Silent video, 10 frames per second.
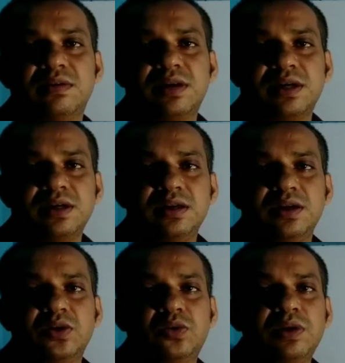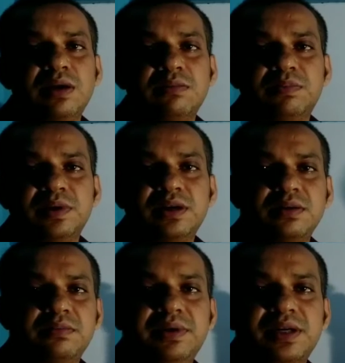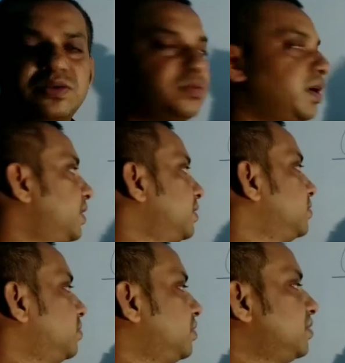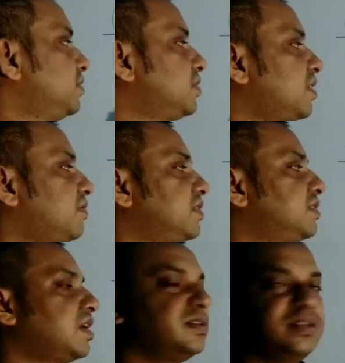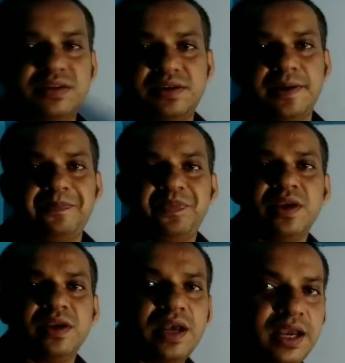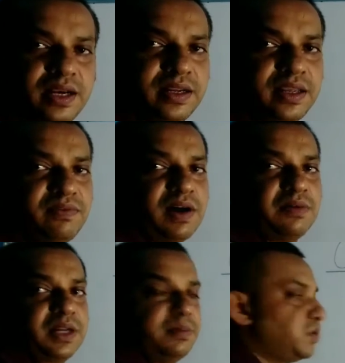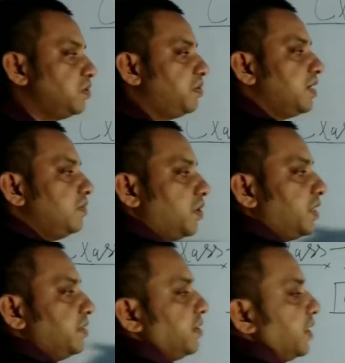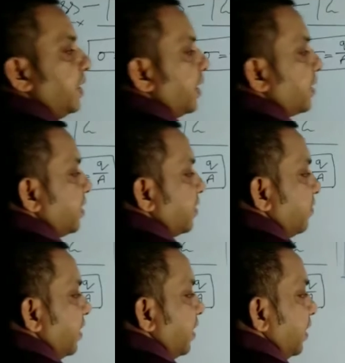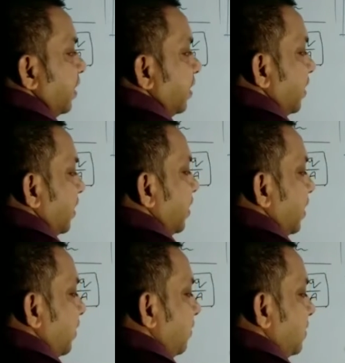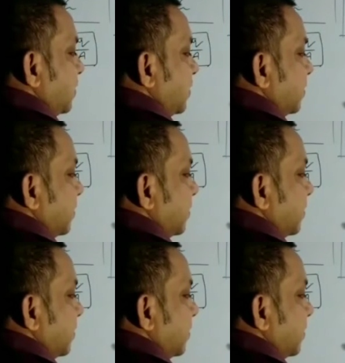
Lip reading: right now, Coulomb per meter square. So this is the surface charge density, and if our aim is to find what is the electric field, which is